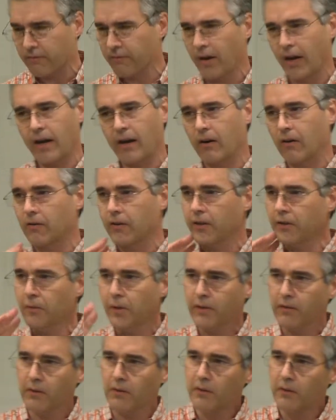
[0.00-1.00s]
of error. You
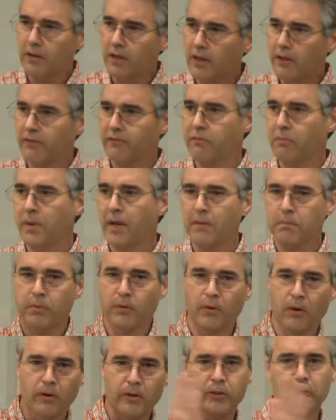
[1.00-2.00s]
either love
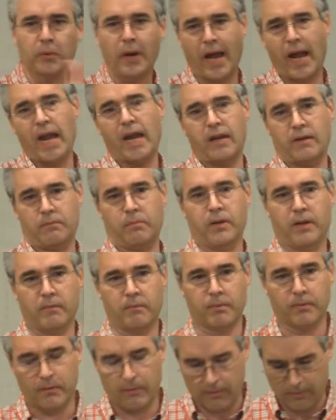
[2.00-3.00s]
people or you hate
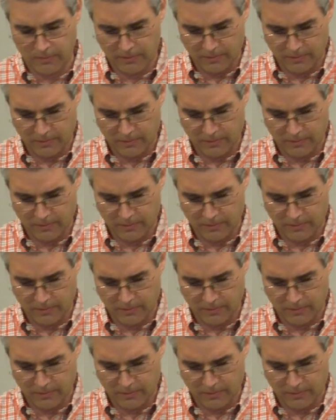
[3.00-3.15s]
people.